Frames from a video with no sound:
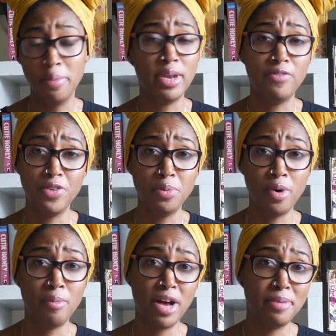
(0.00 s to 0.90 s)
and if you
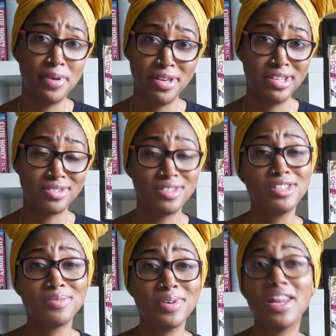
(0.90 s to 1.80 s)
want my opinions on this one,